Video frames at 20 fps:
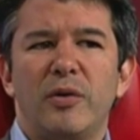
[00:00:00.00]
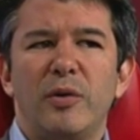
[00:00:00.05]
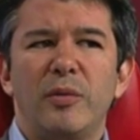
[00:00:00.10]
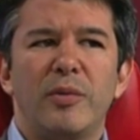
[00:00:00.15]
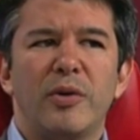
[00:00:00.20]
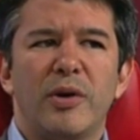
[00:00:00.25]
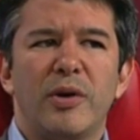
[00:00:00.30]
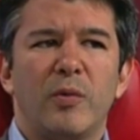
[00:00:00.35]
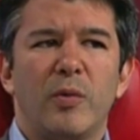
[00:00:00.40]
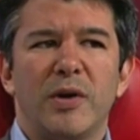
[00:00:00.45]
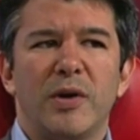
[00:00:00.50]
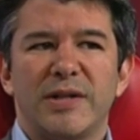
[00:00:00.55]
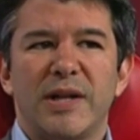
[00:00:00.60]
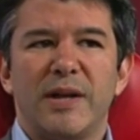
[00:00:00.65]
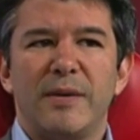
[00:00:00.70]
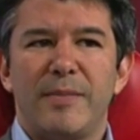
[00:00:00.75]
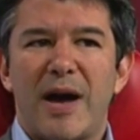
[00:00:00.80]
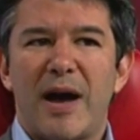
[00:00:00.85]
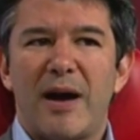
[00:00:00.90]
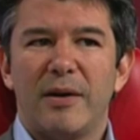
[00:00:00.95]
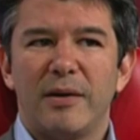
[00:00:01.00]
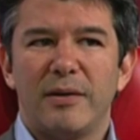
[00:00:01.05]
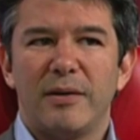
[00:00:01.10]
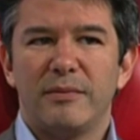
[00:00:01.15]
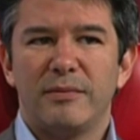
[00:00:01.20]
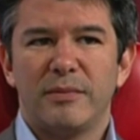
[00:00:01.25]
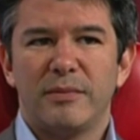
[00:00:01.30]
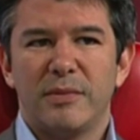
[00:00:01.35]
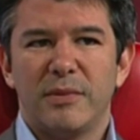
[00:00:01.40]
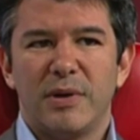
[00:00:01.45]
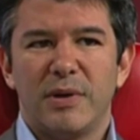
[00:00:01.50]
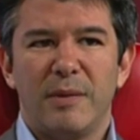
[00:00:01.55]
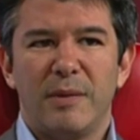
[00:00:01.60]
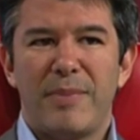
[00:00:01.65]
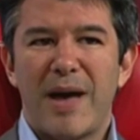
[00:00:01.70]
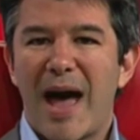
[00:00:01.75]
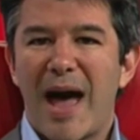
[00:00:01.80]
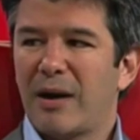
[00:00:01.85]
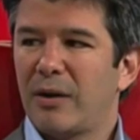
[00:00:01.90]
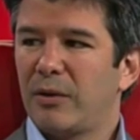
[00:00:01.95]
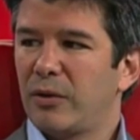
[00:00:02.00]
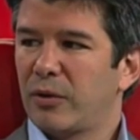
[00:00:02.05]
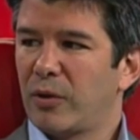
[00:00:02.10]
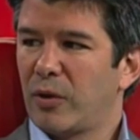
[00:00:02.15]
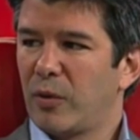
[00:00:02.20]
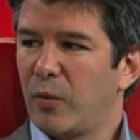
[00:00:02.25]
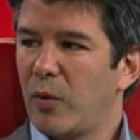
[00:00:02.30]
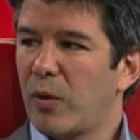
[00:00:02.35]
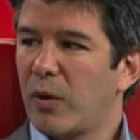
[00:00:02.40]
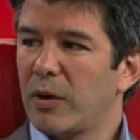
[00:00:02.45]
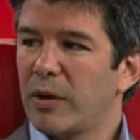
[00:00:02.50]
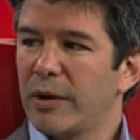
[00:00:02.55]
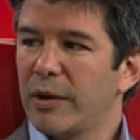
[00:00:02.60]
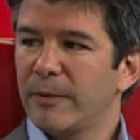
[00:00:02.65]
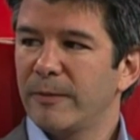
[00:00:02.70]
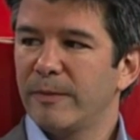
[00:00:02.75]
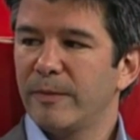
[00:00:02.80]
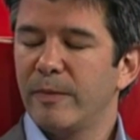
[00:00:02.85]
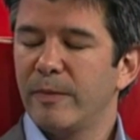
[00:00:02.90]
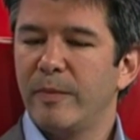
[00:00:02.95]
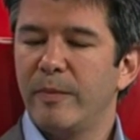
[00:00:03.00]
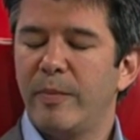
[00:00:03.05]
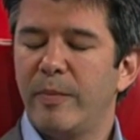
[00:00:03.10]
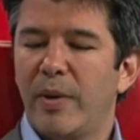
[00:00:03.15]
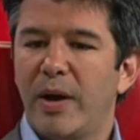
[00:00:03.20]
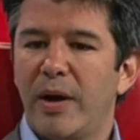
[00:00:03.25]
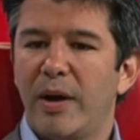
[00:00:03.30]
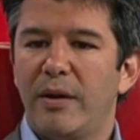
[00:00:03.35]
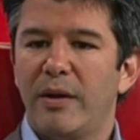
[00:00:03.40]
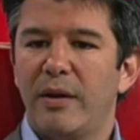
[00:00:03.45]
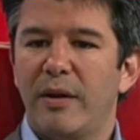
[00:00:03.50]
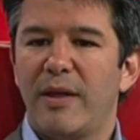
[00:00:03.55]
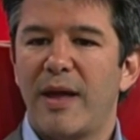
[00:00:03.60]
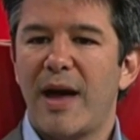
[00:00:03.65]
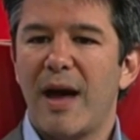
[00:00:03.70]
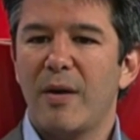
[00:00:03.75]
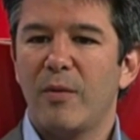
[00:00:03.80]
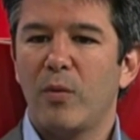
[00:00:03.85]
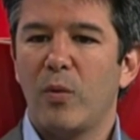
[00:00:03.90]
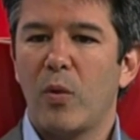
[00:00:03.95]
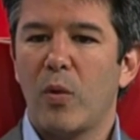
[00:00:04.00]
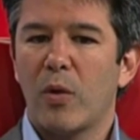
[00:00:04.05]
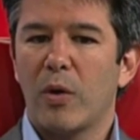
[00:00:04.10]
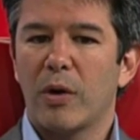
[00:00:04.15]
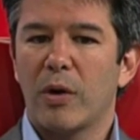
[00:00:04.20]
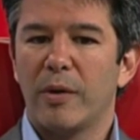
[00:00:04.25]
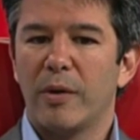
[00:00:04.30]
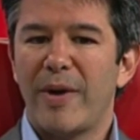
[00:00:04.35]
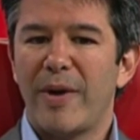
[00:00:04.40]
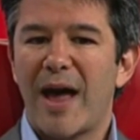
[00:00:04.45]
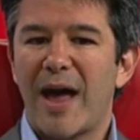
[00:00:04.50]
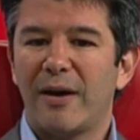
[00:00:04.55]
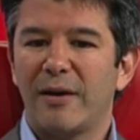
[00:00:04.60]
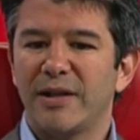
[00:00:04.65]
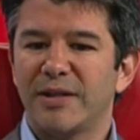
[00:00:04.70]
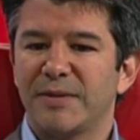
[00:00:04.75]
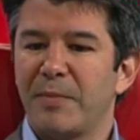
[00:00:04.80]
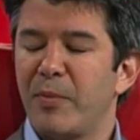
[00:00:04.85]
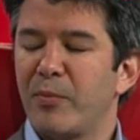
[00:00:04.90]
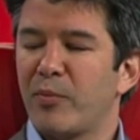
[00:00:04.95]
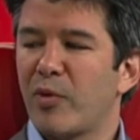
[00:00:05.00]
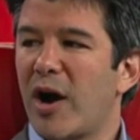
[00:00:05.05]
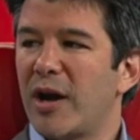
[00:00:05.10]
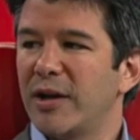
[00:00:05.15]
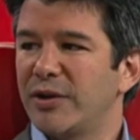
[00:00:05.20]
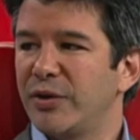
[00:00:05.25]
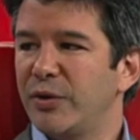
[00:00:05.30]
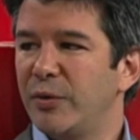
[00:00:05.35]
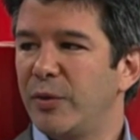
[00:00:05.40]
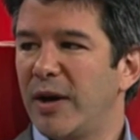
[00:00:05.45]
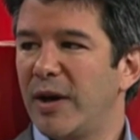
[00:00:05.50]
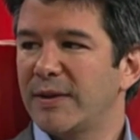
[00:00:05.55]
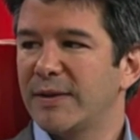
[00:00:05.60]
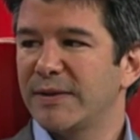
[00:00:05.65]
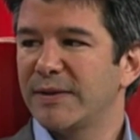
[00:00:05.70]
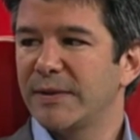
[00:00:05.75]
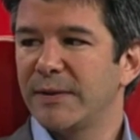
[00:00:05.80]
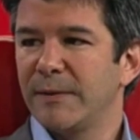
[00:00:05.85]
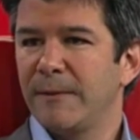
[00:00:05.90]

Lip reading: Uber, it wasn't about a battle or a war, but that war or battle has been brought to us.